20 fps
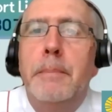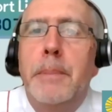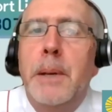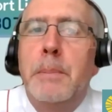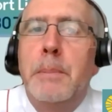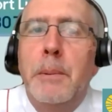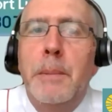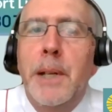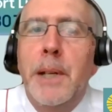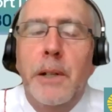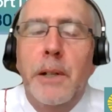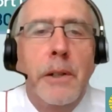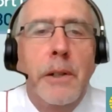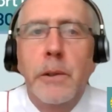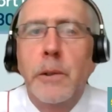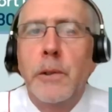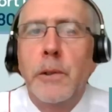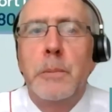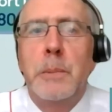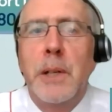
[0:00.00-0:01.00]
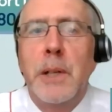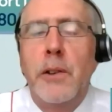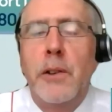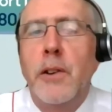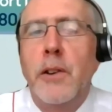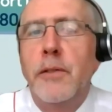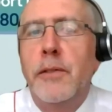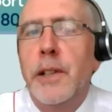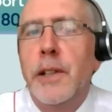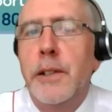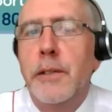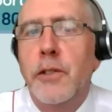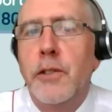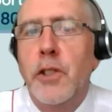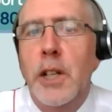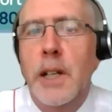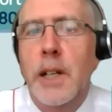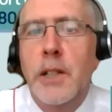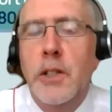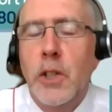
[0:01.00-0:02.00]
People may not, I know there's been an awful lot of
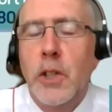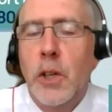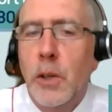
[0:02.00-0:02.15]
change.